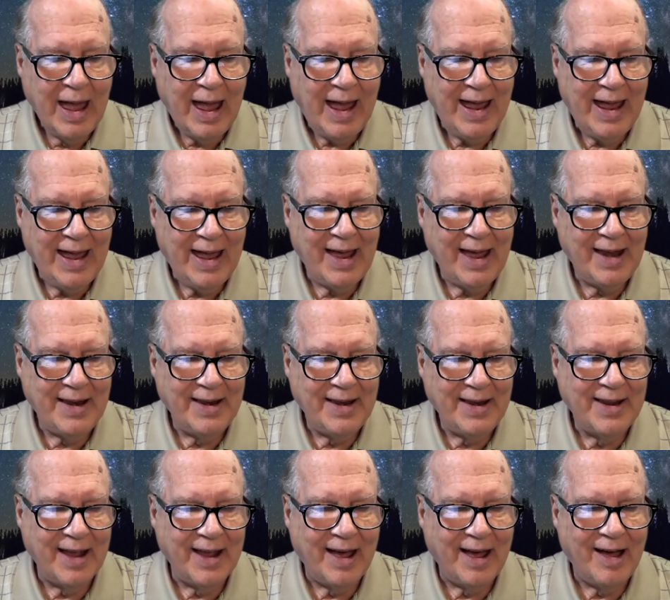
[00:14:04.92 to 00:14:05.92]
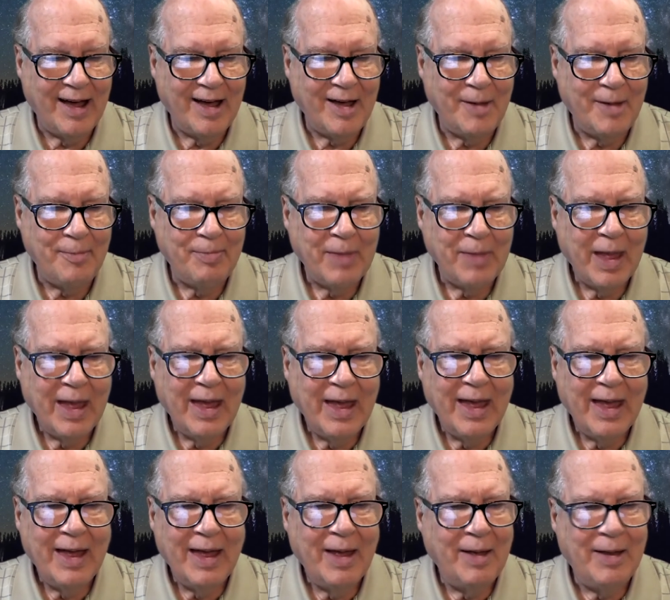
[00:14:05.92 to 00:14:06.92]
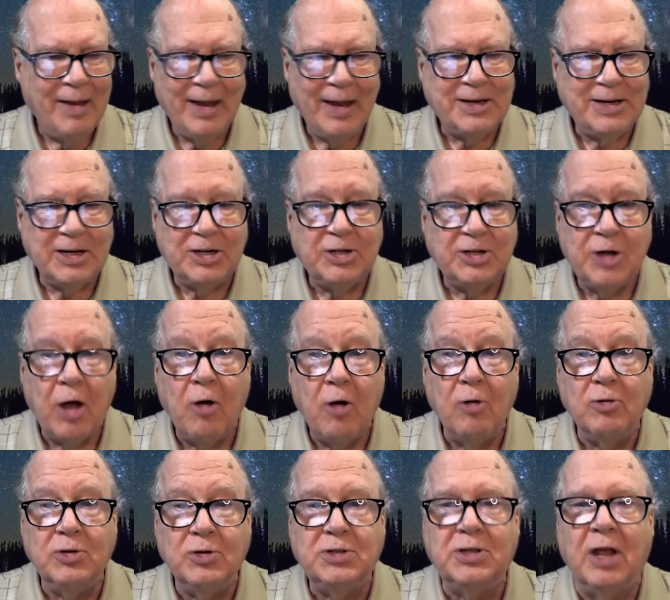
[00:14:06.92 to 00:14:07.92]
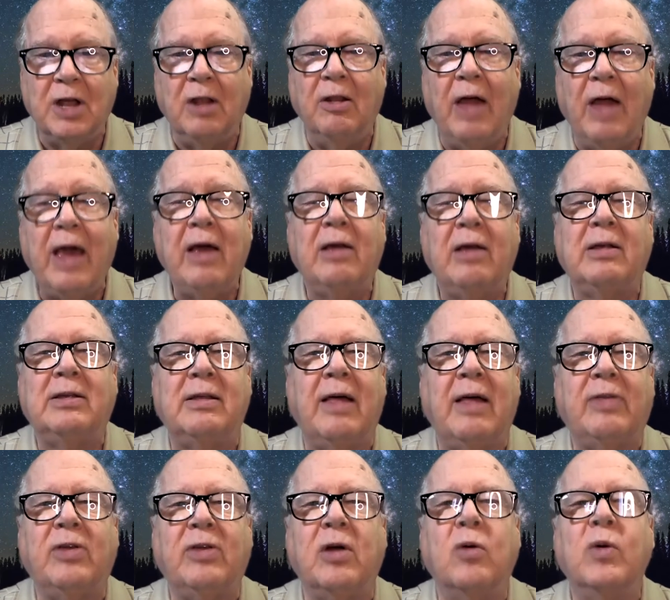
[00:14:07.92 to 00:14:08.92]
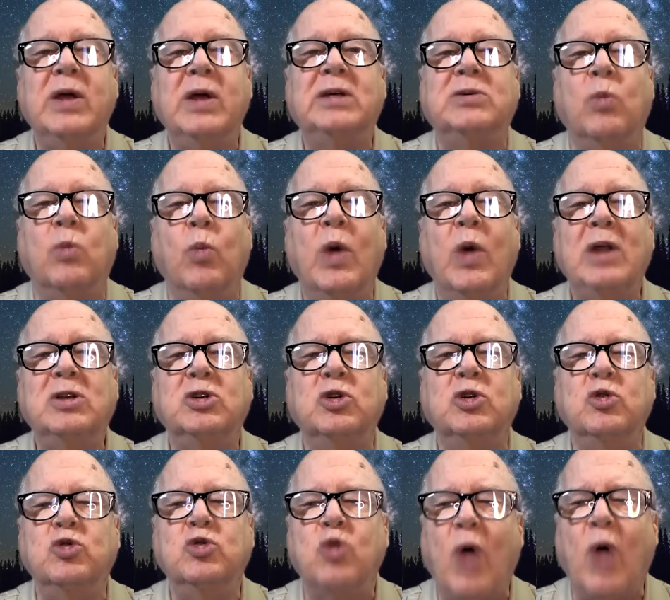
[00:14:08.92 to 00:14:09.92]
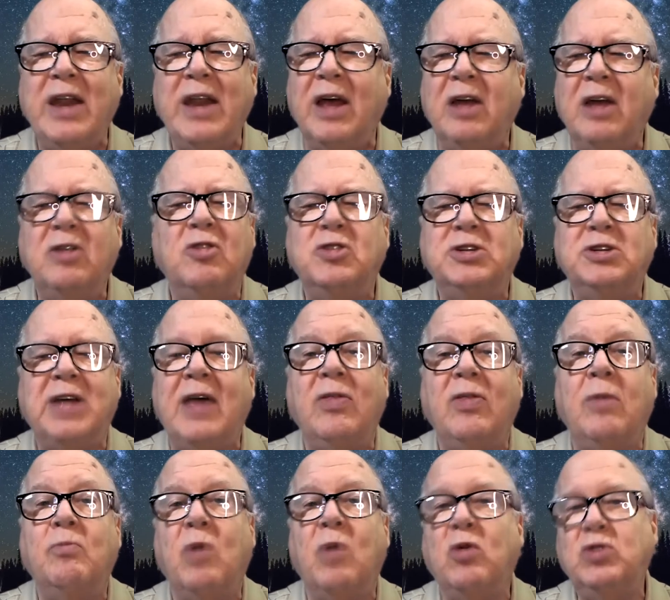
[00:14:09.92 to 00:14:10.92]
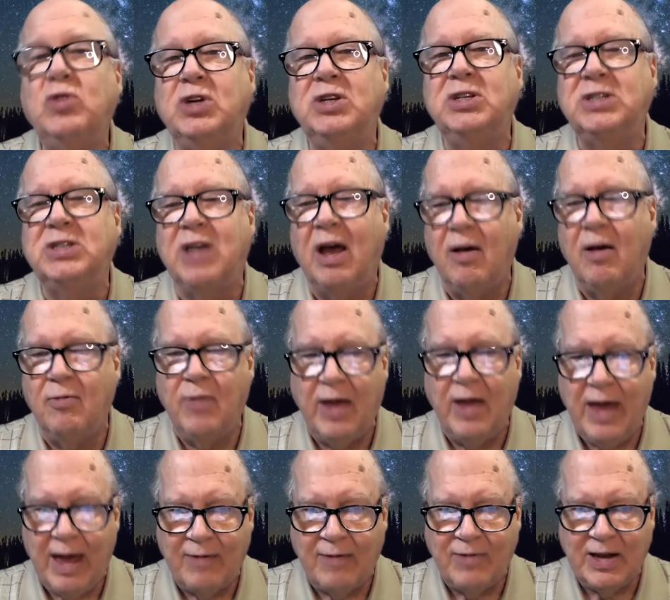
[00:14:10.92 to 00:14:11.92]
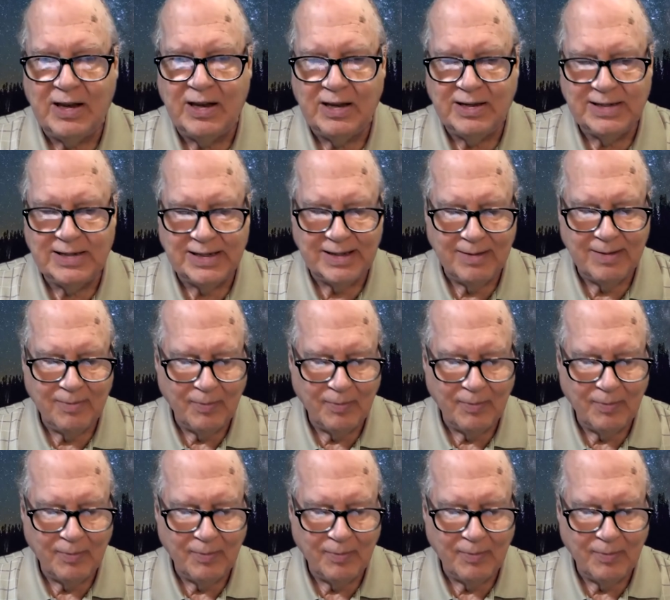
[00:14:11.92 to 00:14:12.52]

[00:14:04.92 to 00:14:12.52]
and it just shows the length that the Greeks went to trying to understand the motions of the heavens.